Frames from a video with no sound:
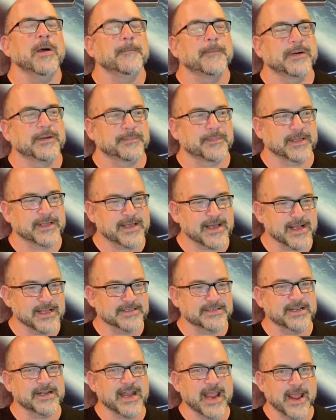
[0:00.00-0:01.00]
but
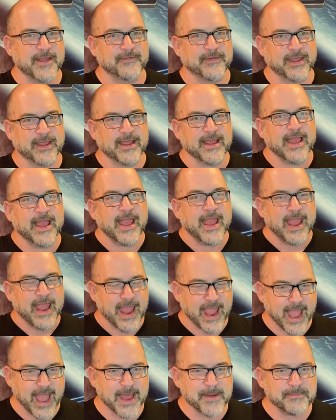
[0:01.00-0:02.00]
because the Navy
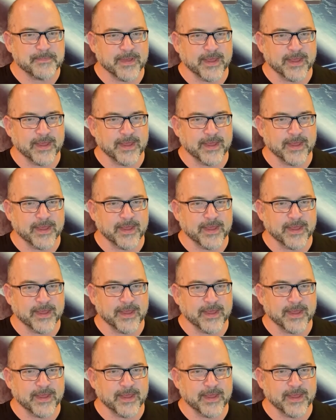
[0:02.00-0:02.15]
had